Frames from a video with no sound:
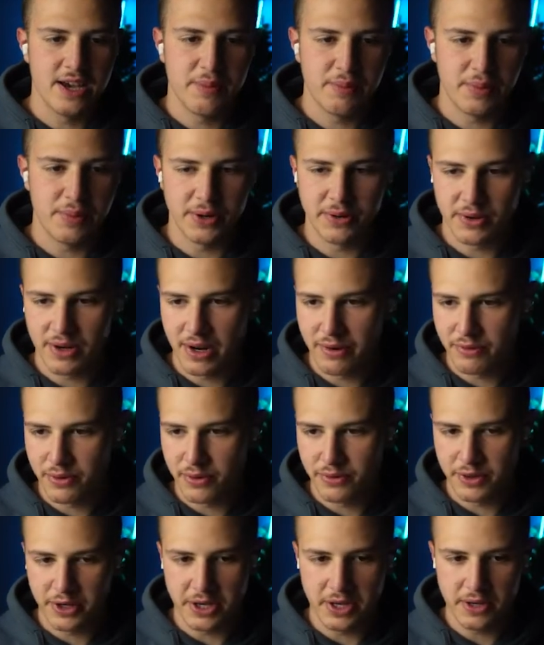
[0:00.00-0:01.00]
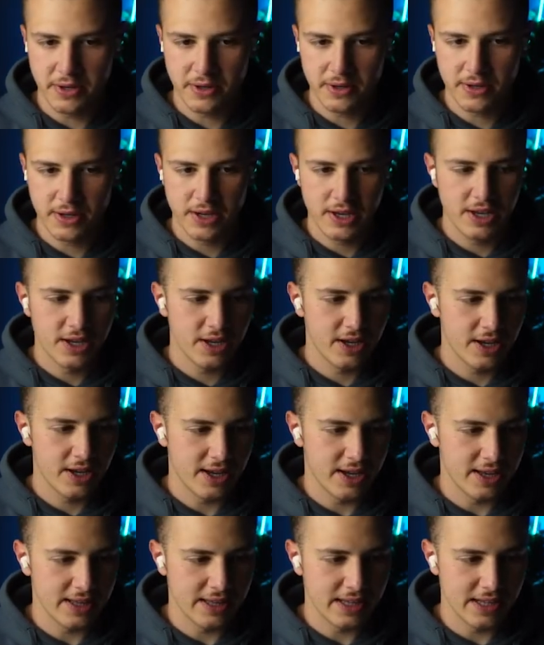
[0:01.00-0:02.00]
paragraph over here
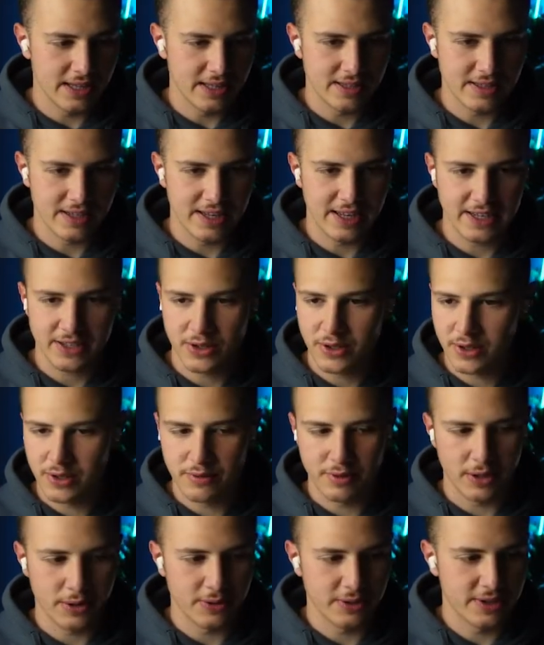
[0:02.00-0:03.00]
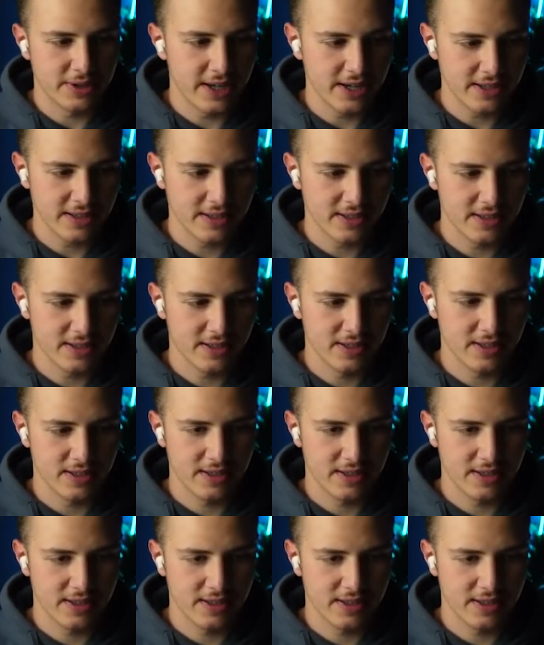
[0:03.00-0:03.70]
and then select all of our text